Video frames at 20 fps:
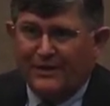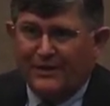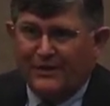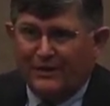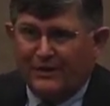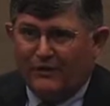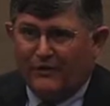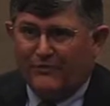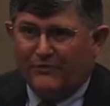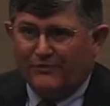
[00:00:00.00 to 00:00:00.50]

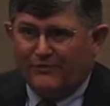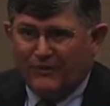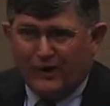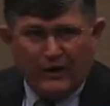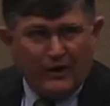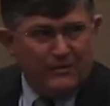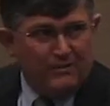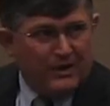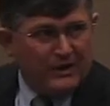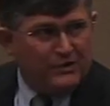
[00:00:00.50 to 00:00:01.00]
They're
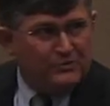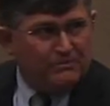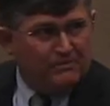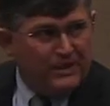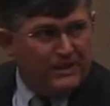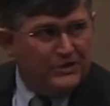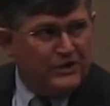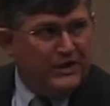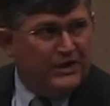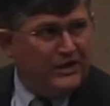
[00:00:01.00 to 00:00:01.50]
very much
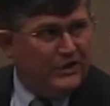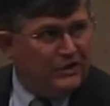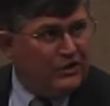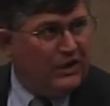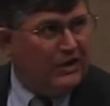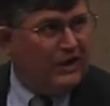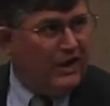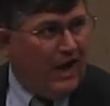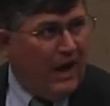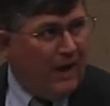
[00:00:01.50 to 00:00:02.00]
busy in
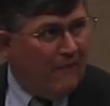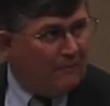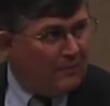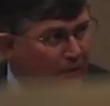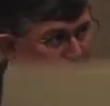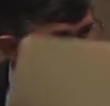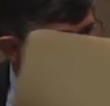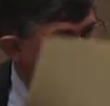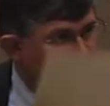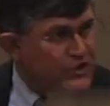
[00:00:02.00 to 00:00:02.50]
the
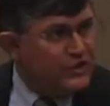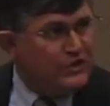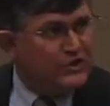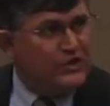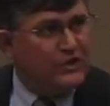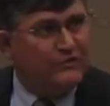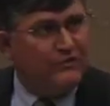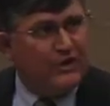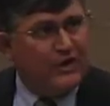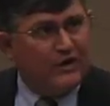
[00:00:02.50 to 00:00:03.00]
operations
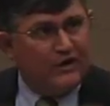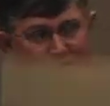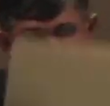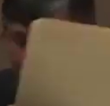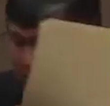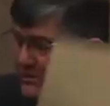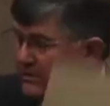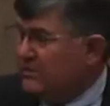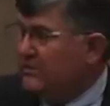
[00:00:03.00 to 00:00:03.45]
of their